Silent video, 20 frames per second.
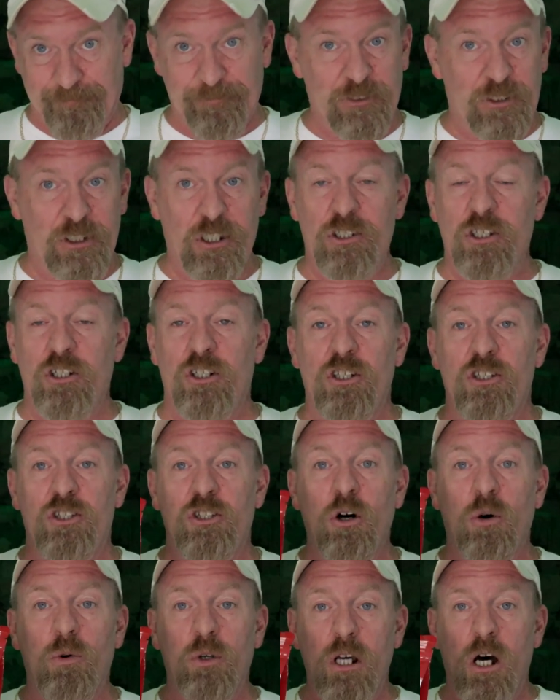because you just
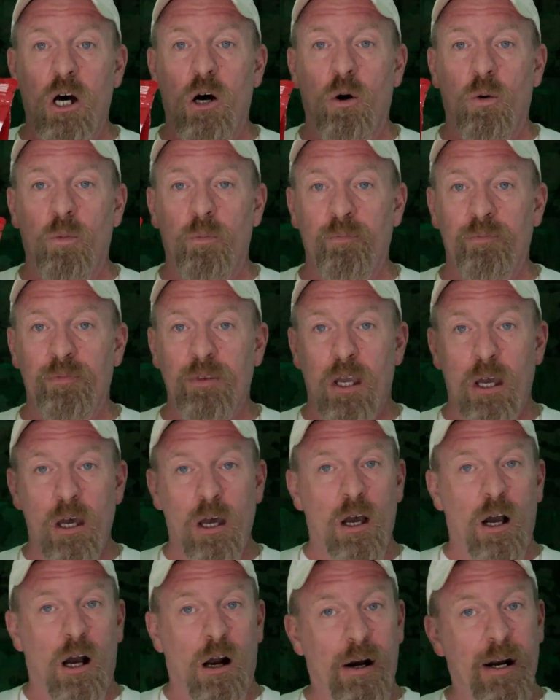don't know.
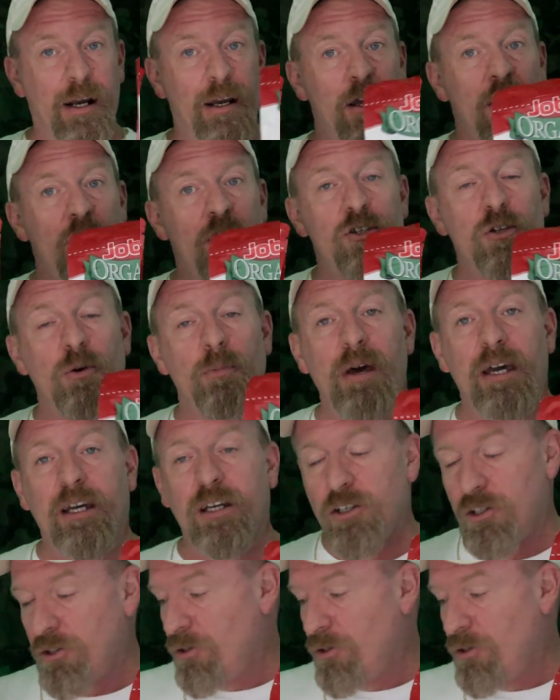All right, so making